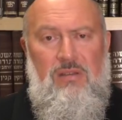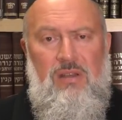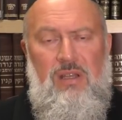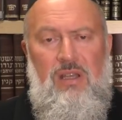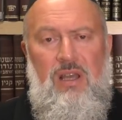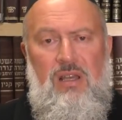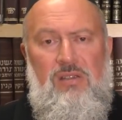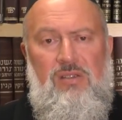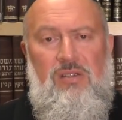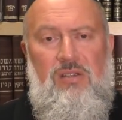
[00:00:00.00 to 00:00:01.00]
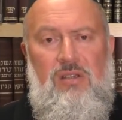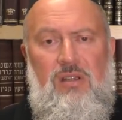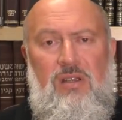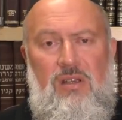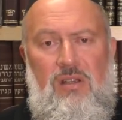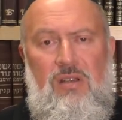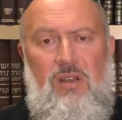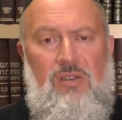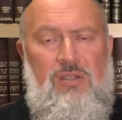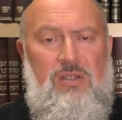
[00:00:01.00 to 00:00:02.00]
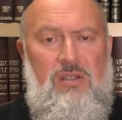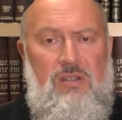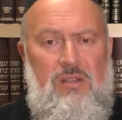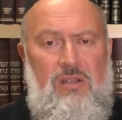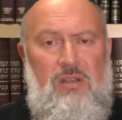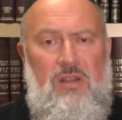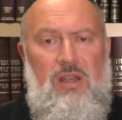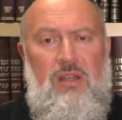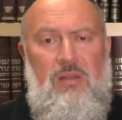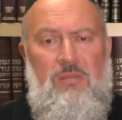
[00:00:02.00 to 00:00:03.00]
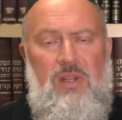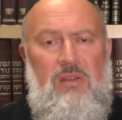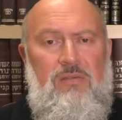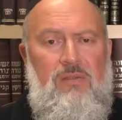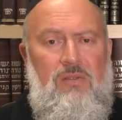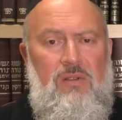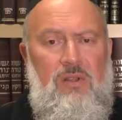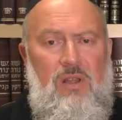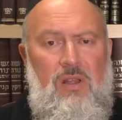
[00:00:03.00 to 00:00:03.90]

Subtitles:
that he has lost any meaningful